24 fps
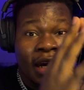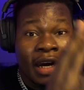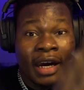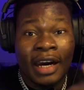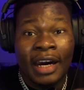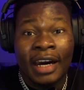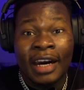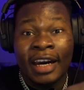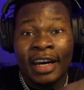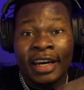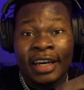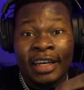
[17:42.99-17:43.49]

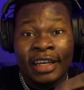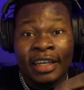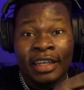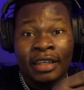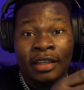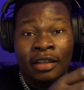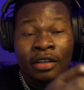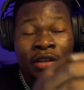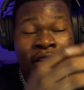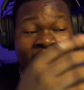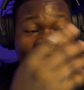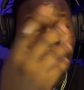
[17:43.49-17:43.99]

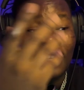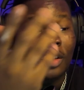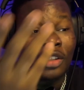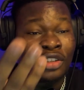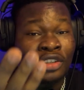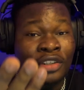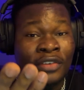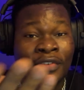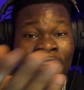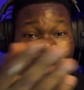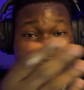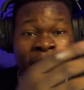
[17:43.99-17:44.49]
I don't
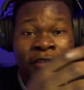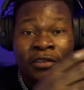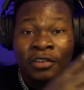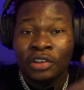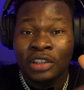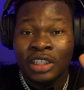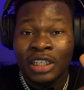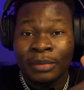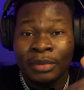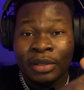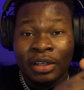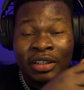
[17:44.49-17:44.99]
know if I've
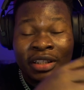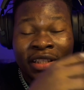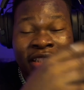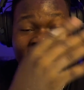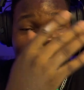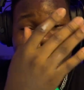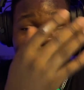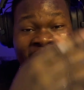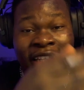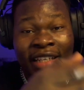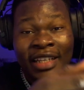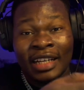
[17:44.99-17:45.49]
talked about
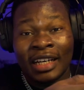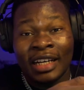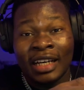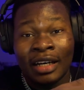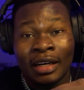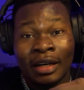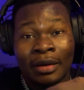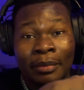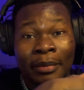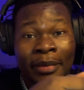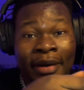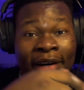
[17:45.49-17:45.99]
this
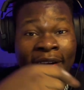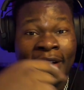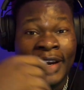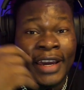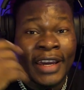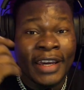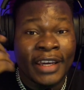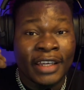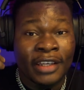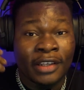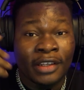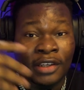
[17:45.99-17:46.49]
earlier.
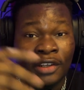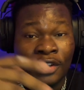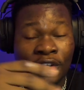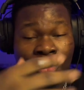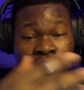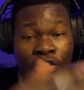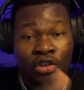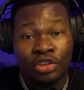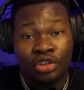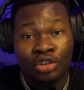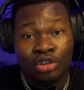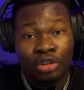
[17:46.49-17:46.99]
My
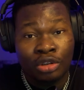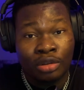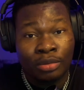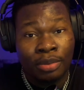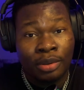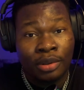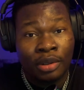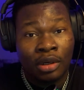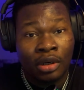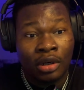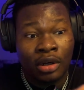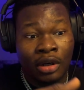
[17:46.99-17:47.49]

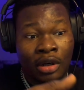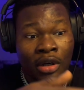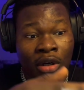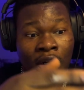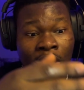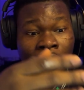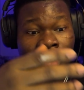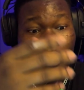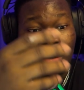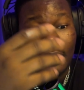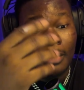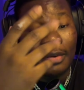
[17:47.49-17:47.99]
YouTube
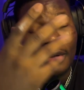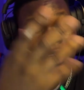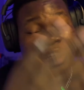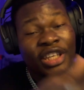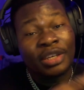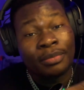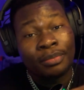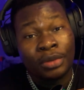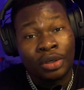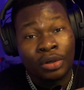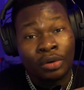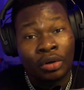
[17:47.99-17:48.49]

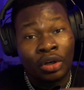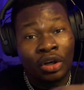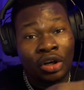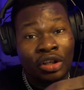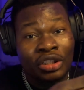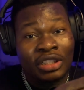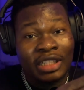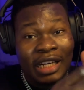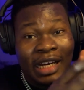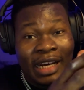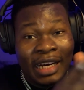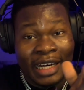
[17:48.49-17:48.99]
email
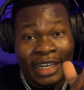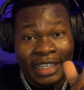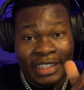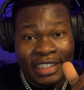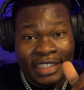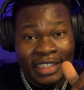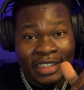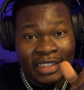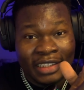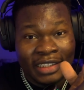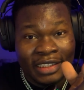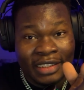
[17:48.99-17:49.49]
got hacked.